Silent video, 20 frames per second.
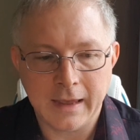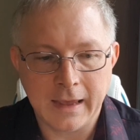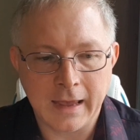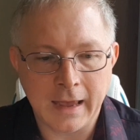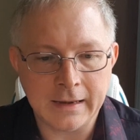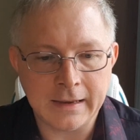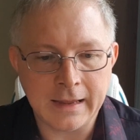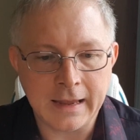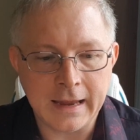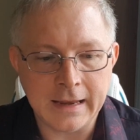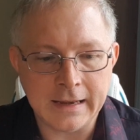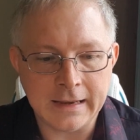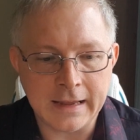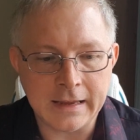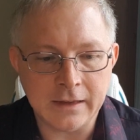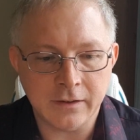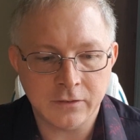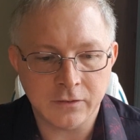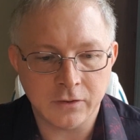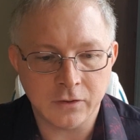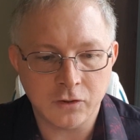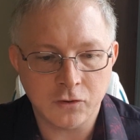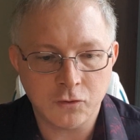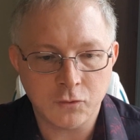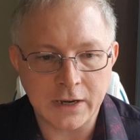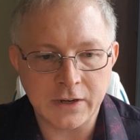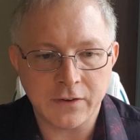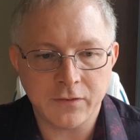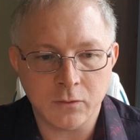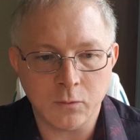and it is to
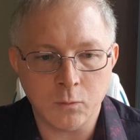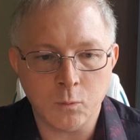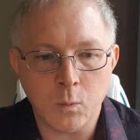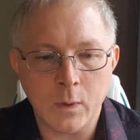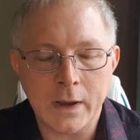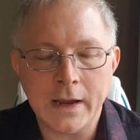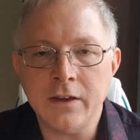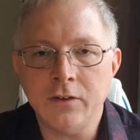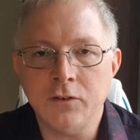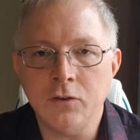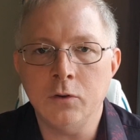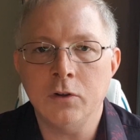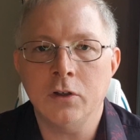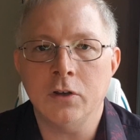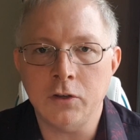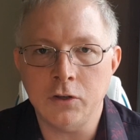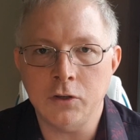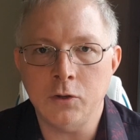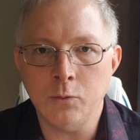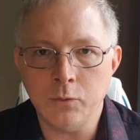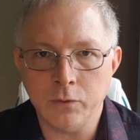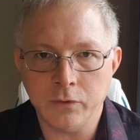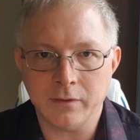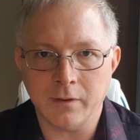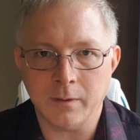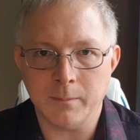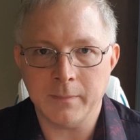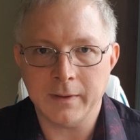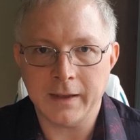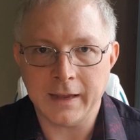stretch the ways you can use
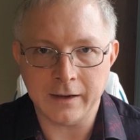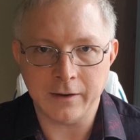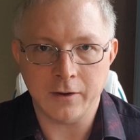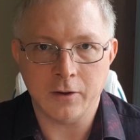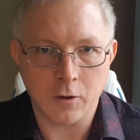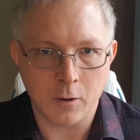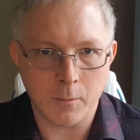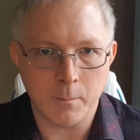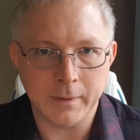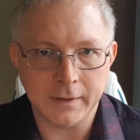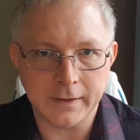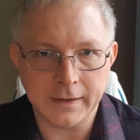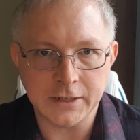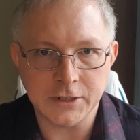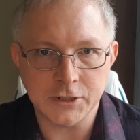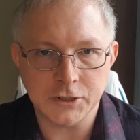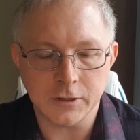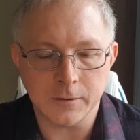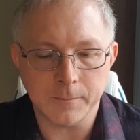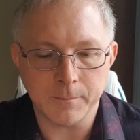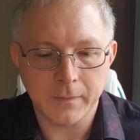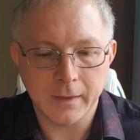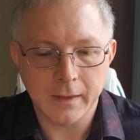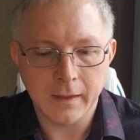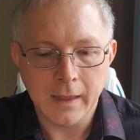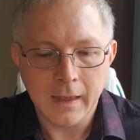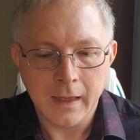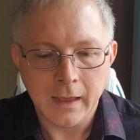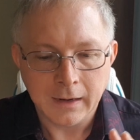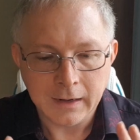them in combination.
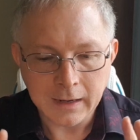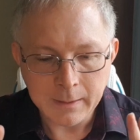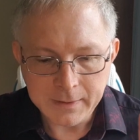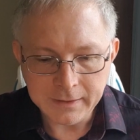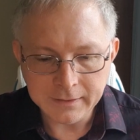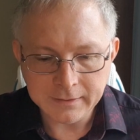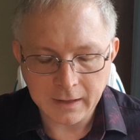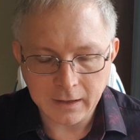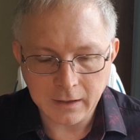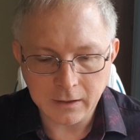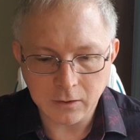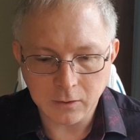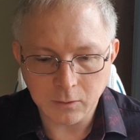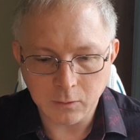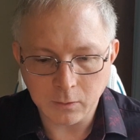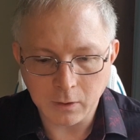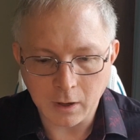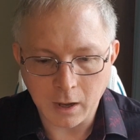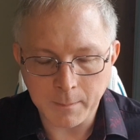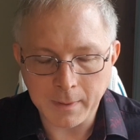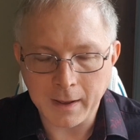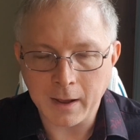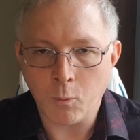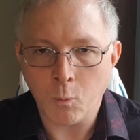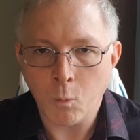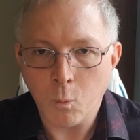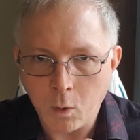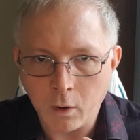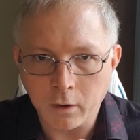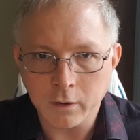Let me tell you about
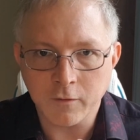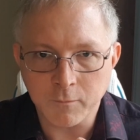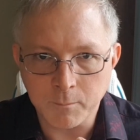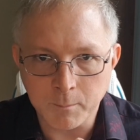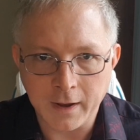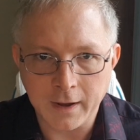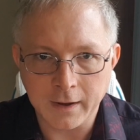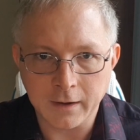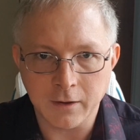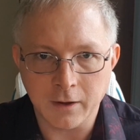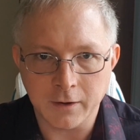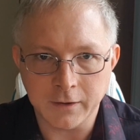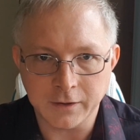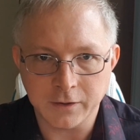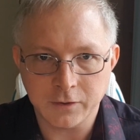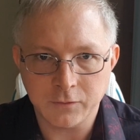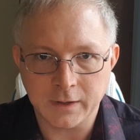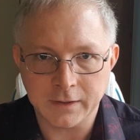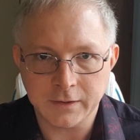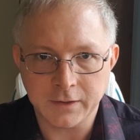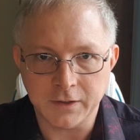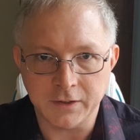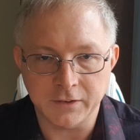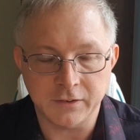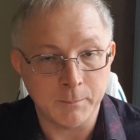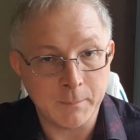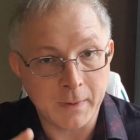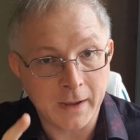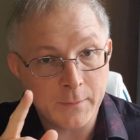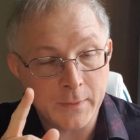one of my learning strategies.
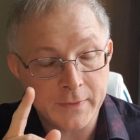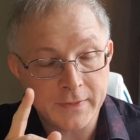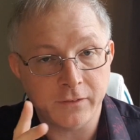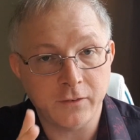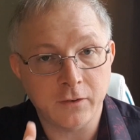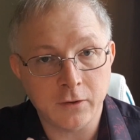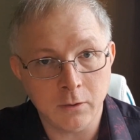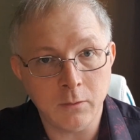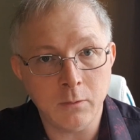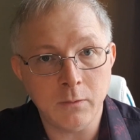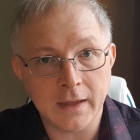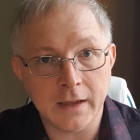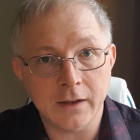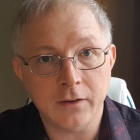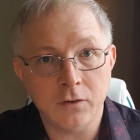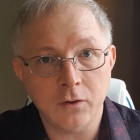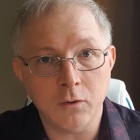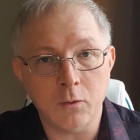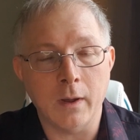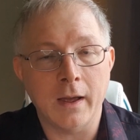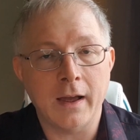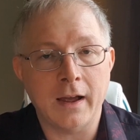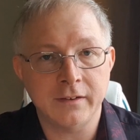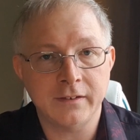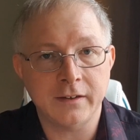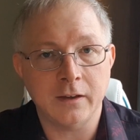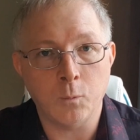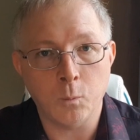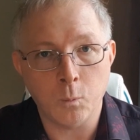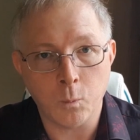And by the way, there's a clue there too. I
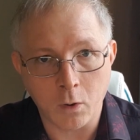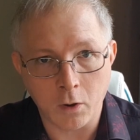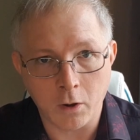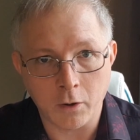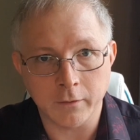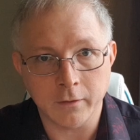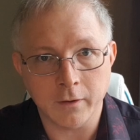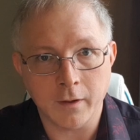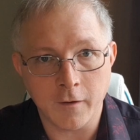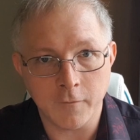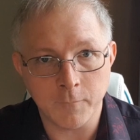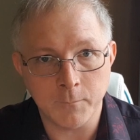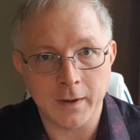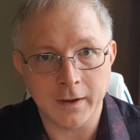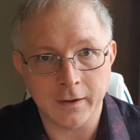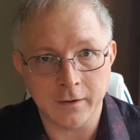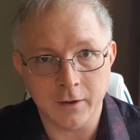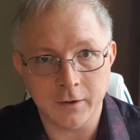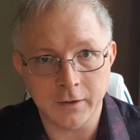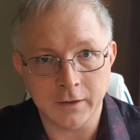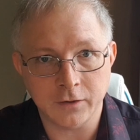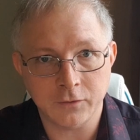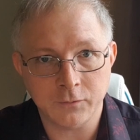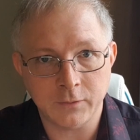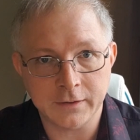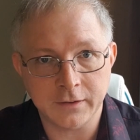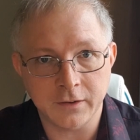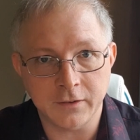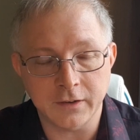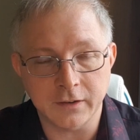said one of my learning
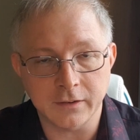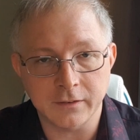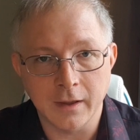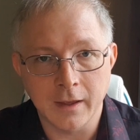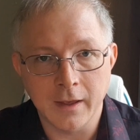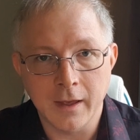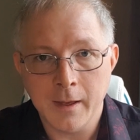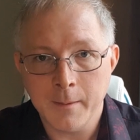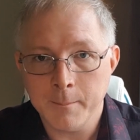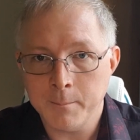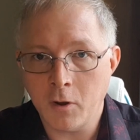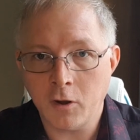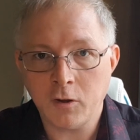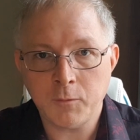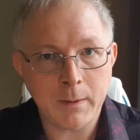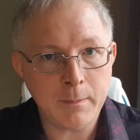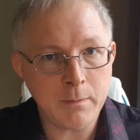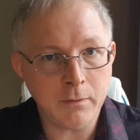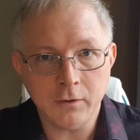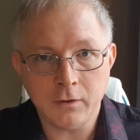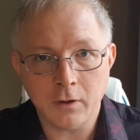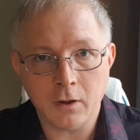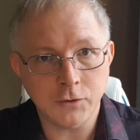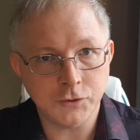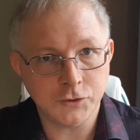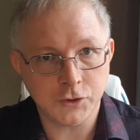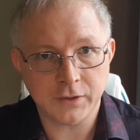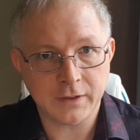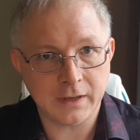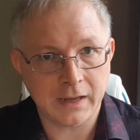strategies. Most people don't
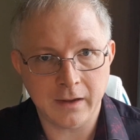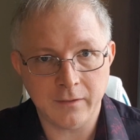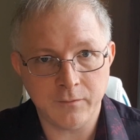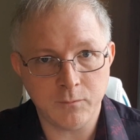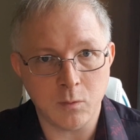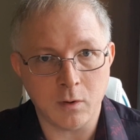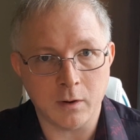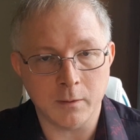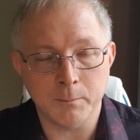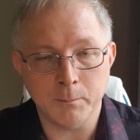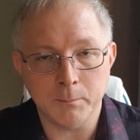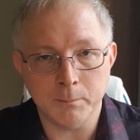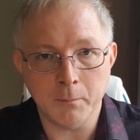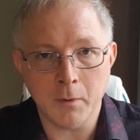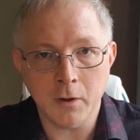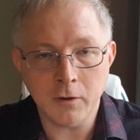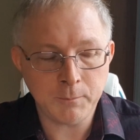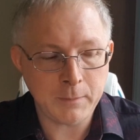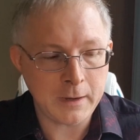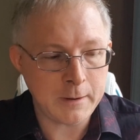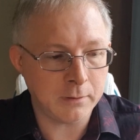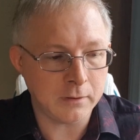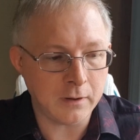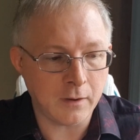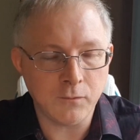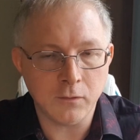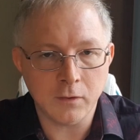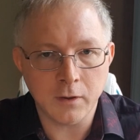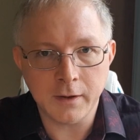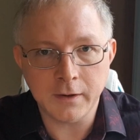just have one. Most people
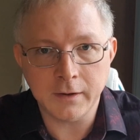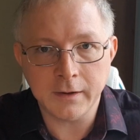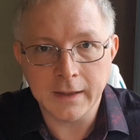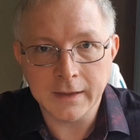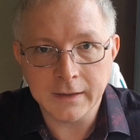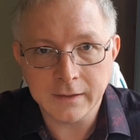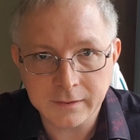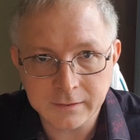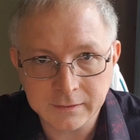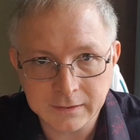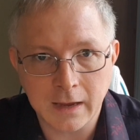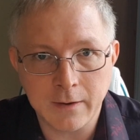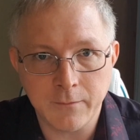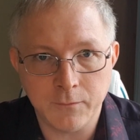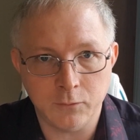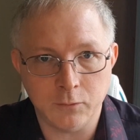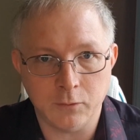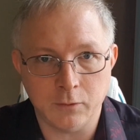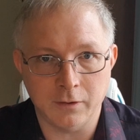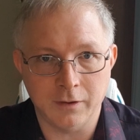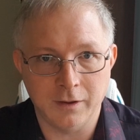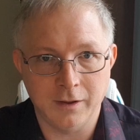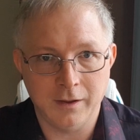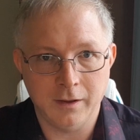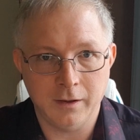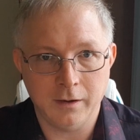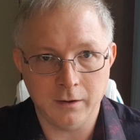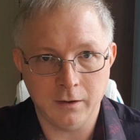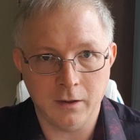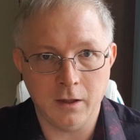have learned several
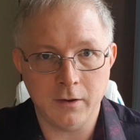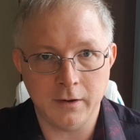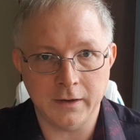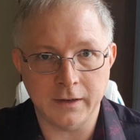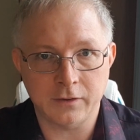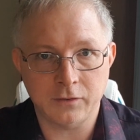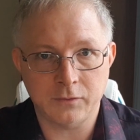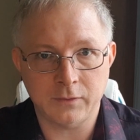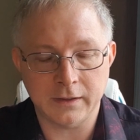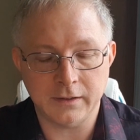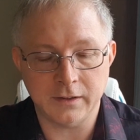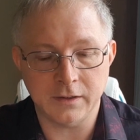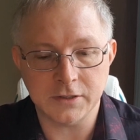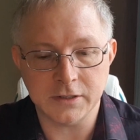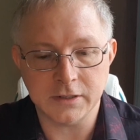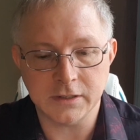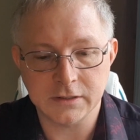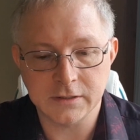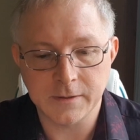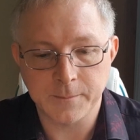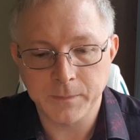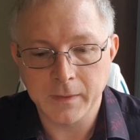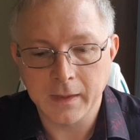learning strategies.